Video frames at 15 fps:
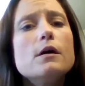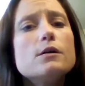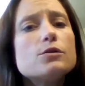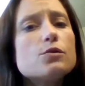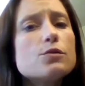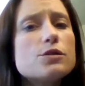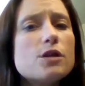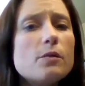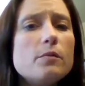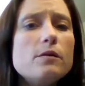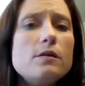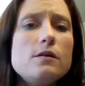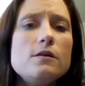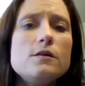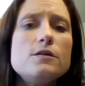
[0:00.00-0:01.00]
So some
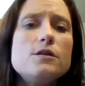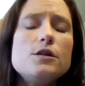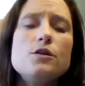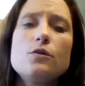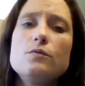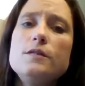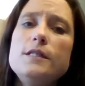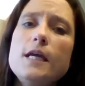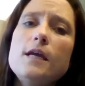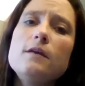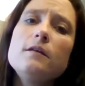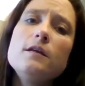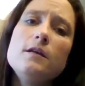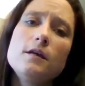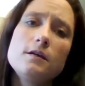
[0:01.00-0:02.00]
of these, you know,
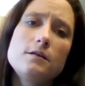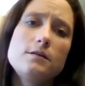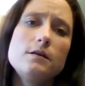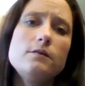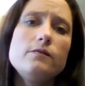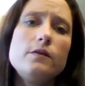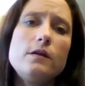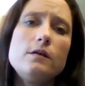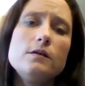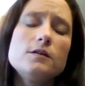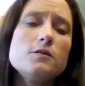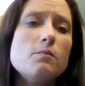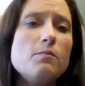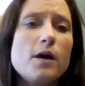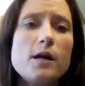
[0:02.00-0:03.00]
daily
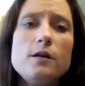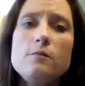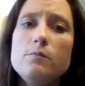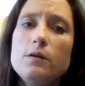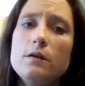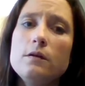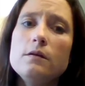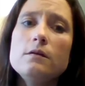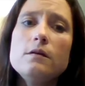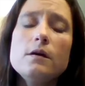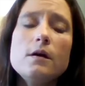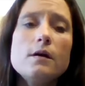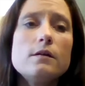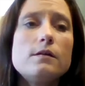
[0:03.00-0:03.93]
activities might be